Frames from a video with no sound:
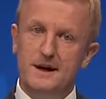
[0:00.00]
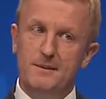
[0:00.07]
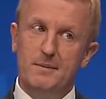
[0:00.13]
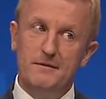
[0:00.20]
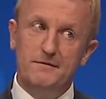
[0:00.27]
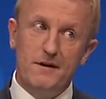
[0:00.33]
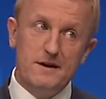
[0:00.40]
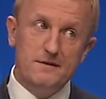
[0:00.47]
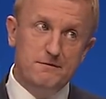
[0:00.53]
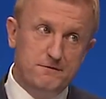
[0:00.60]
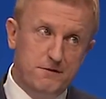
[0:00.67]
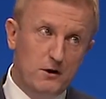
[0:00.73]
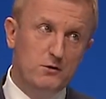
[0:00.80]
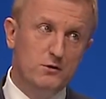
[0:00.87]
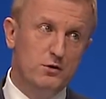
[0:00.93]
but very
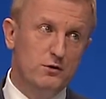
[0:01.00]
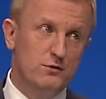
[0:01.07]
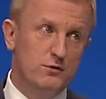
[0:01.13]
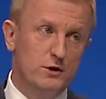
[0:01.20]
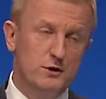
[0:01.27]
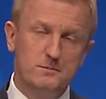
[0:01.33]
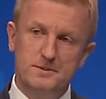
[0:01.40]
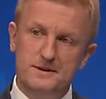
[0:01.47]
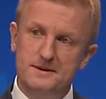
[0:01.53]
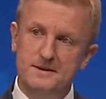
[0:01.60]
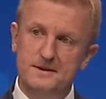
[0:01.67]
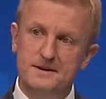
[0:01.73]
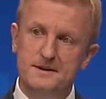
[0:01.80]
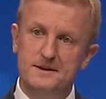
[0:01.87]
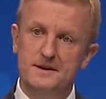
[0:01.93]
vocal group
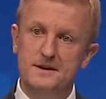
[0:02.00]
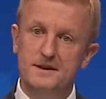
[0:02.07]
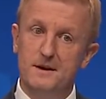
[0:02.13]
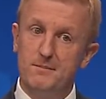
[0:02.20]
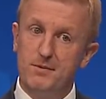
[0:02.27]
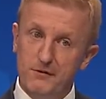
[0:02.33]
that